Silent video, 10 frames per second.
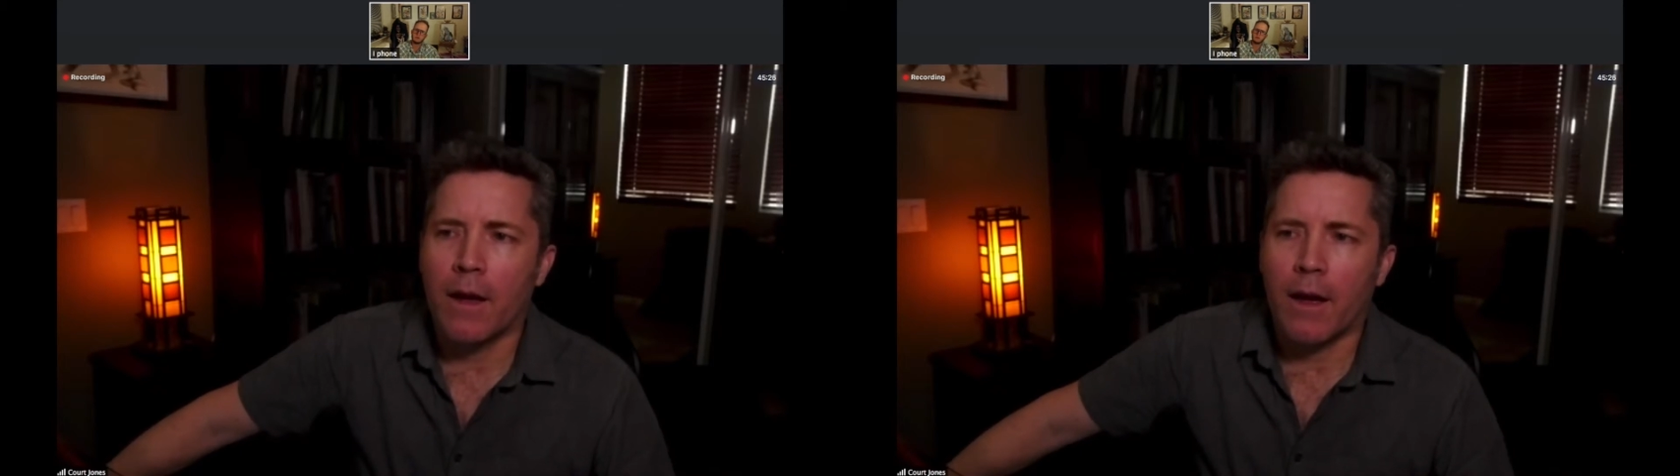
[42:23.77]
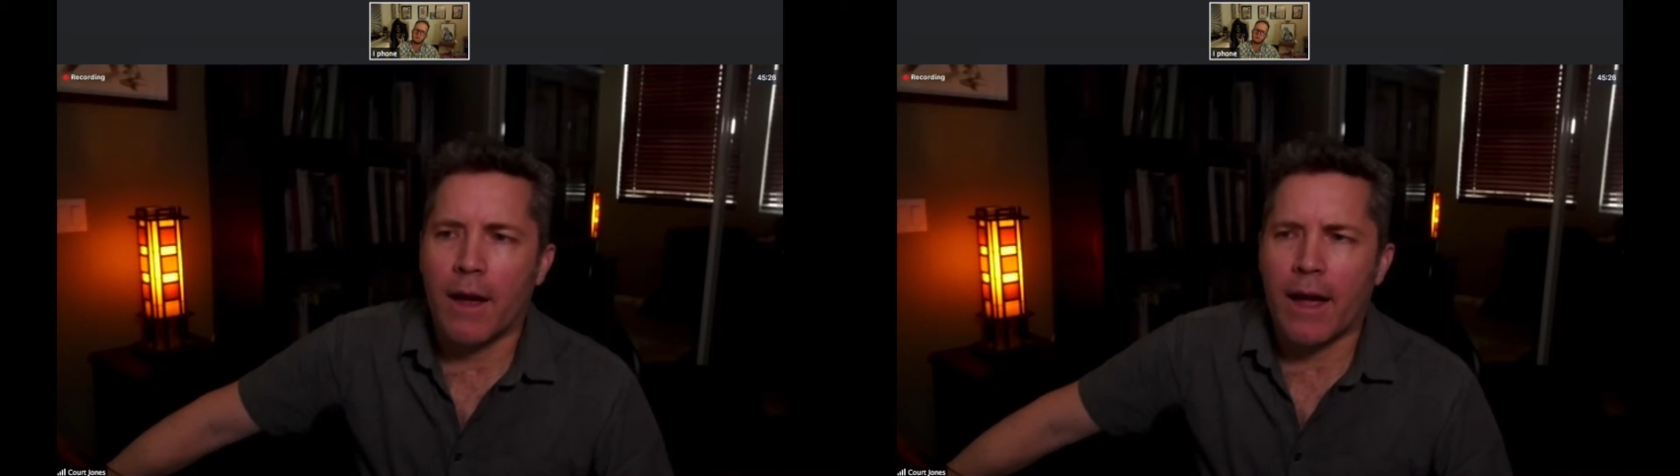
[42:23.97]

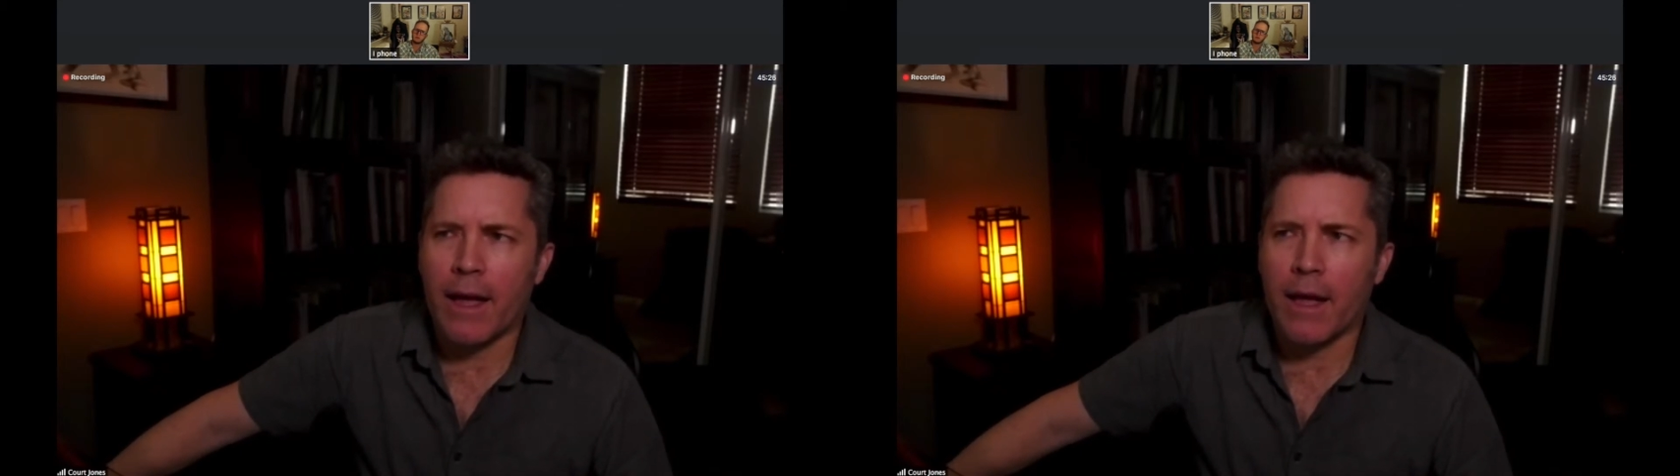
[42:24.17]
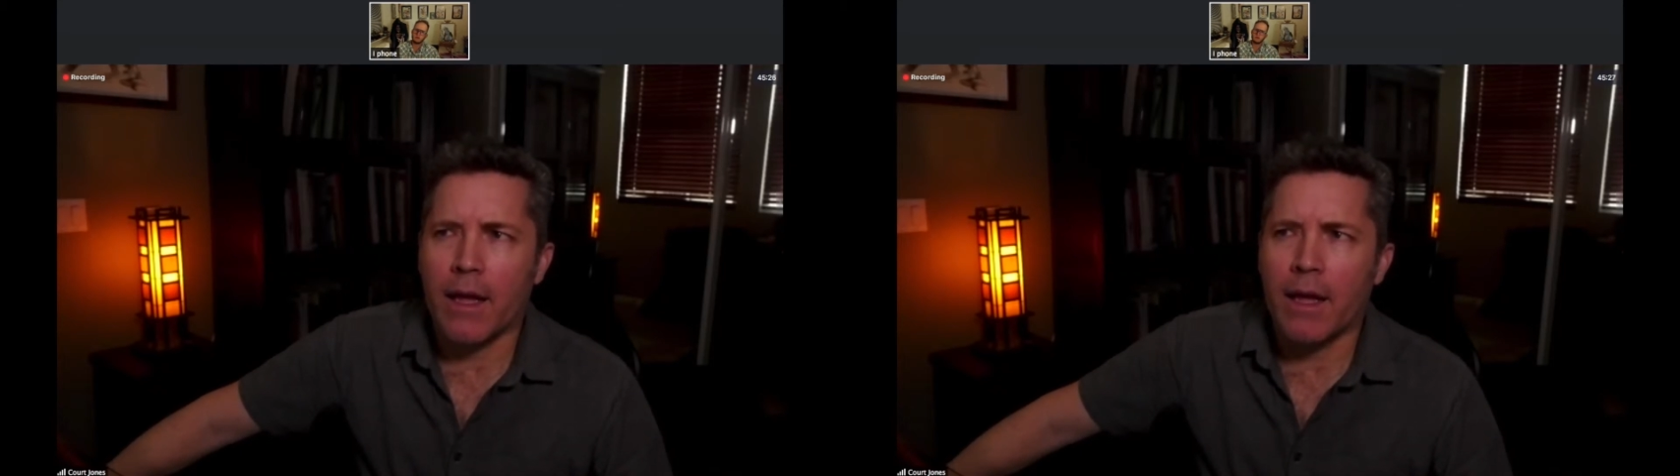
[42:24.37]

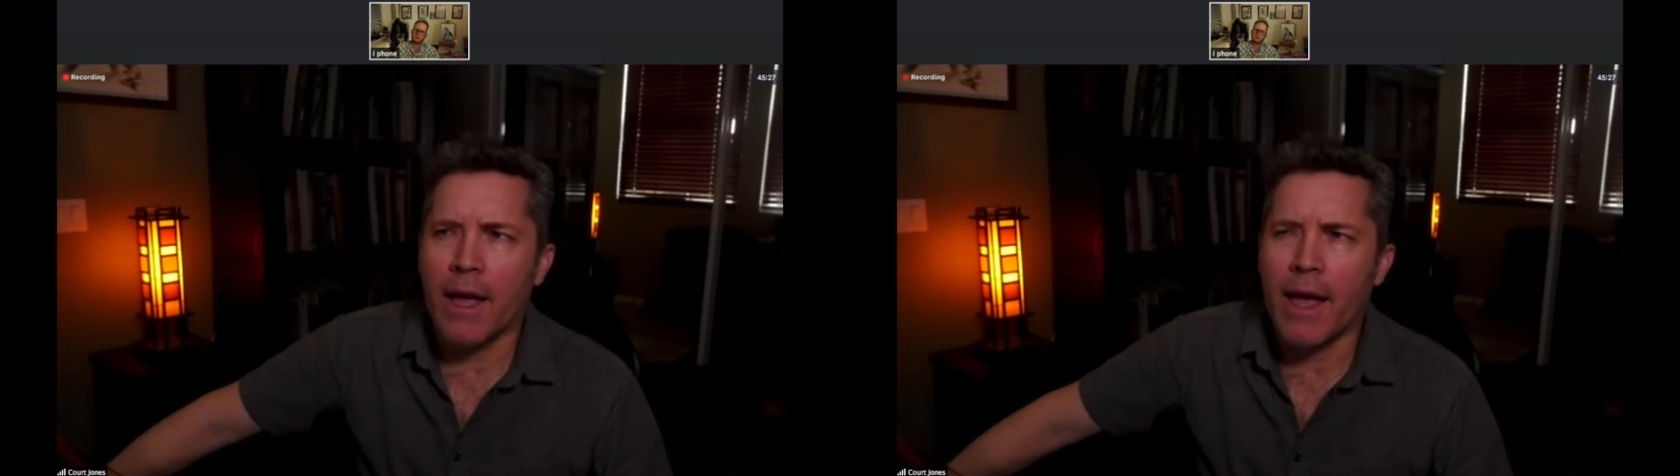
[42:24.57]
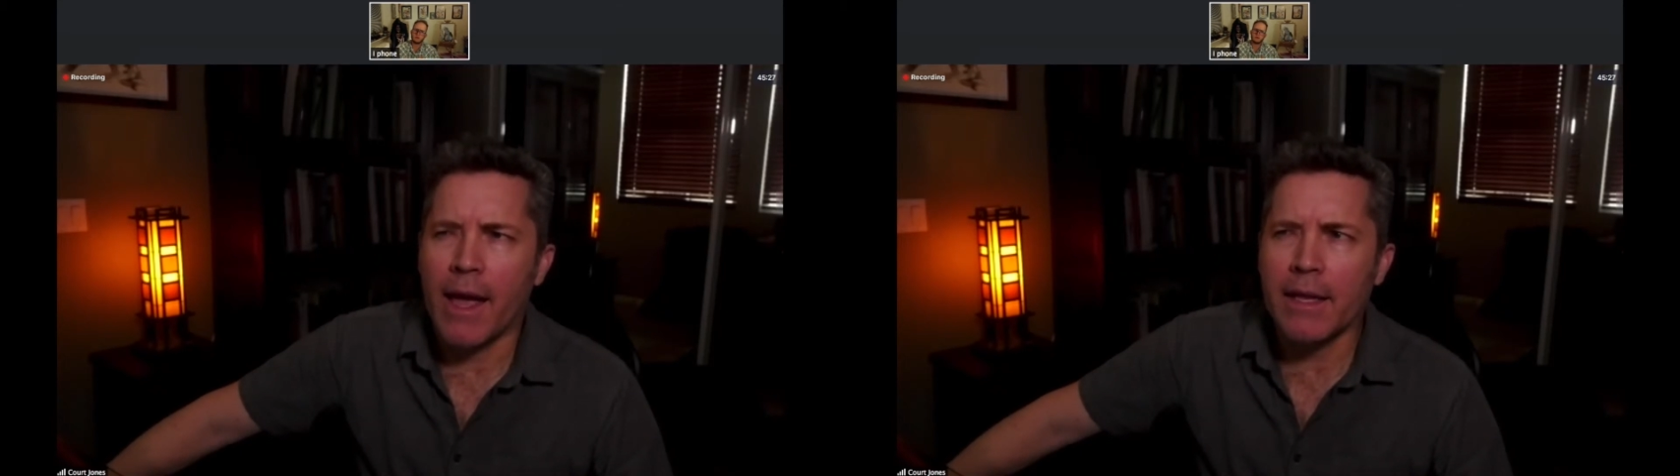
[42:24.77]
I
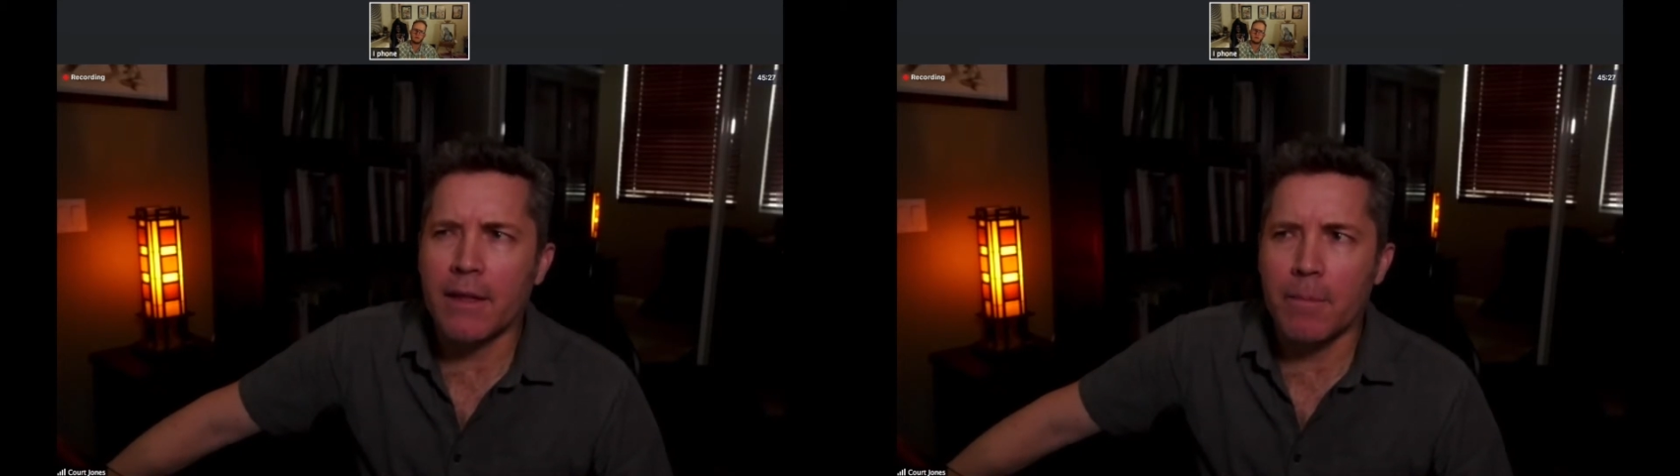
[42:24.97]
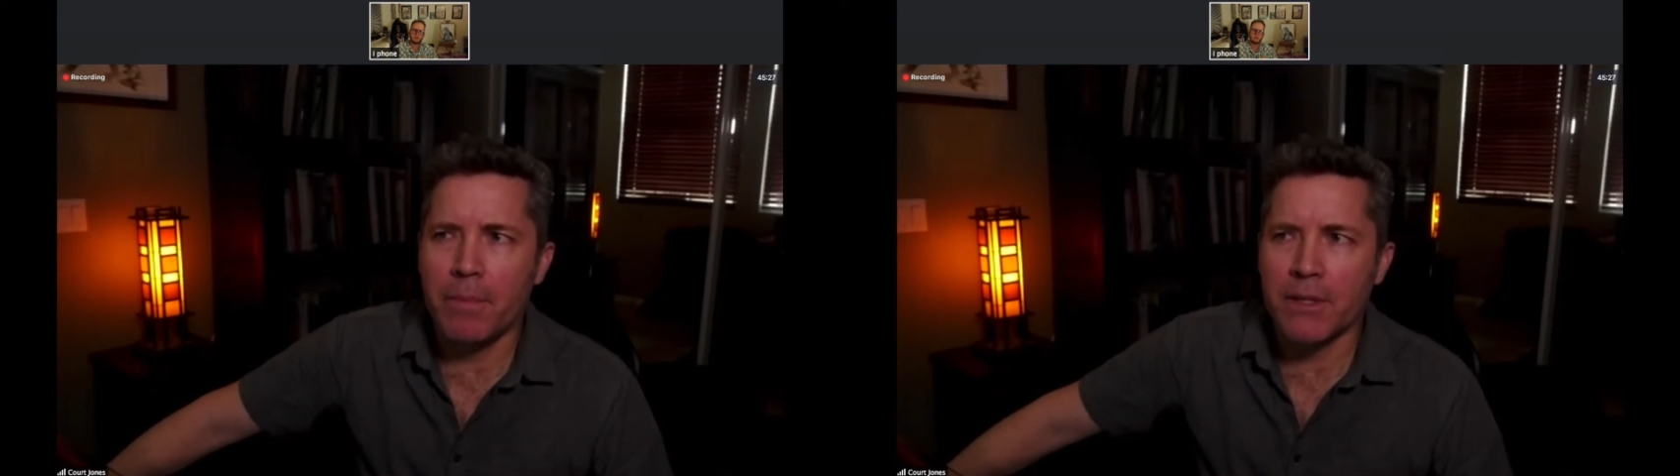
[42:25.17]
hate
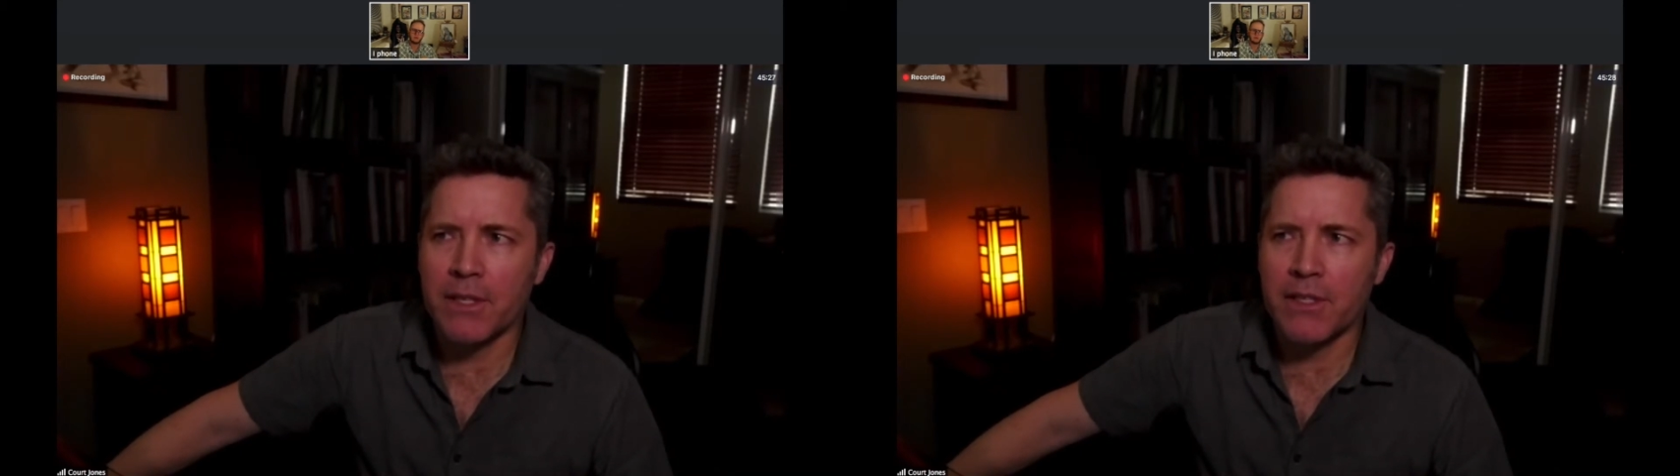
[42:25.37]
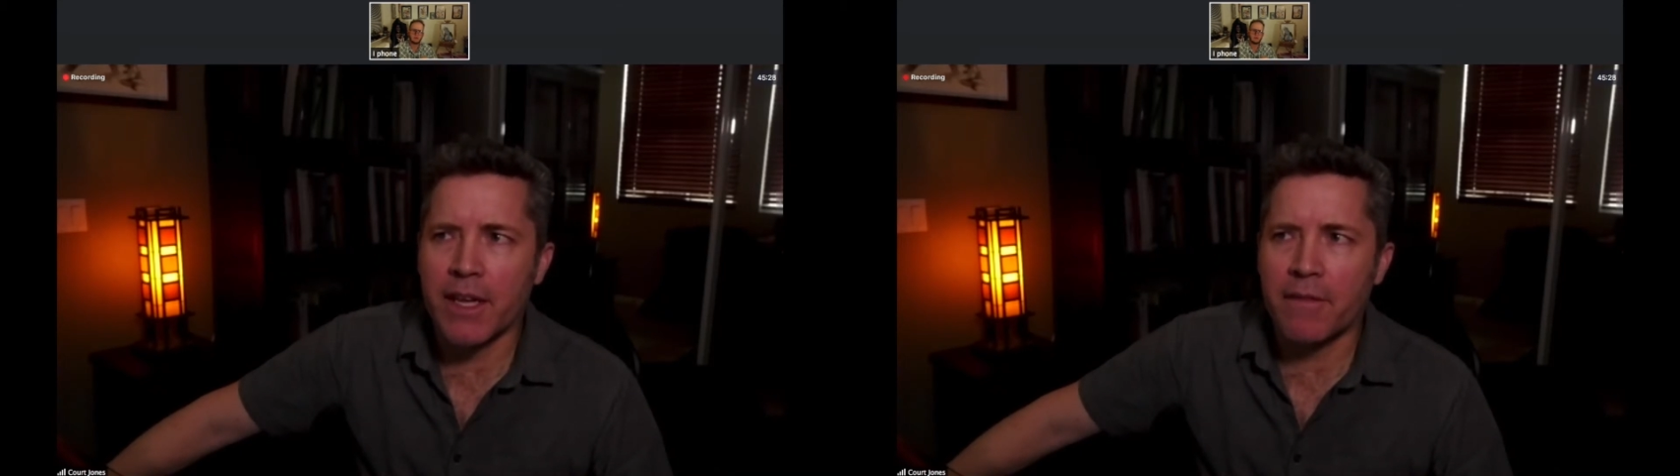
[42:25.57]
the
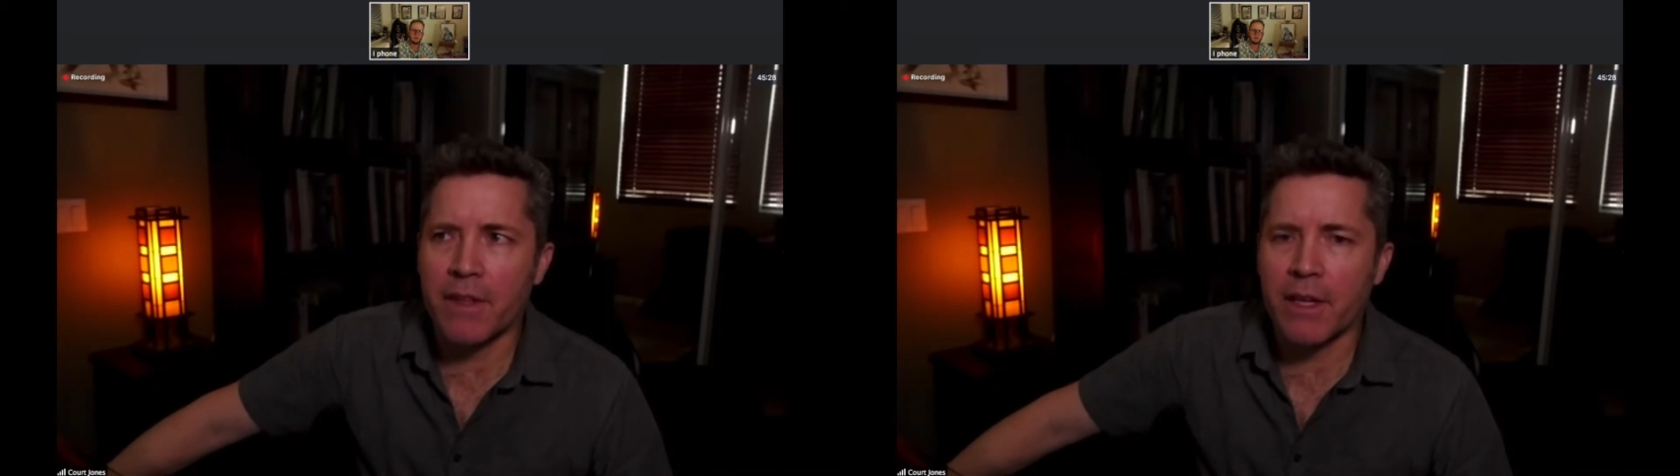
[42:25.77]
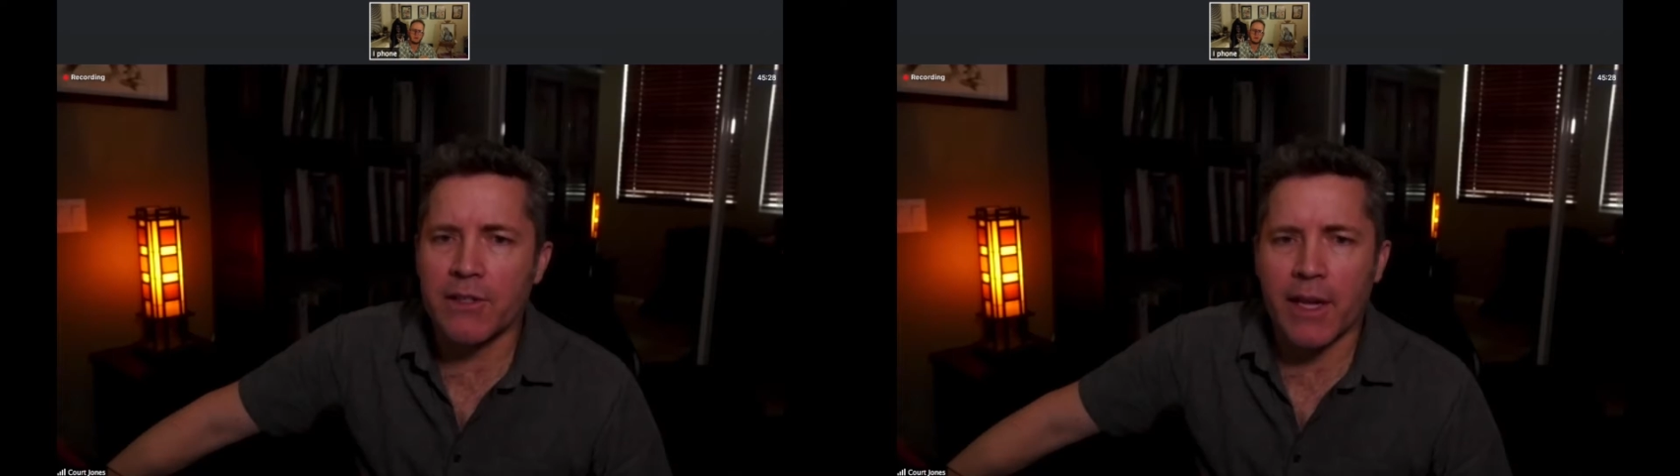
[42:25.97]
business side of things.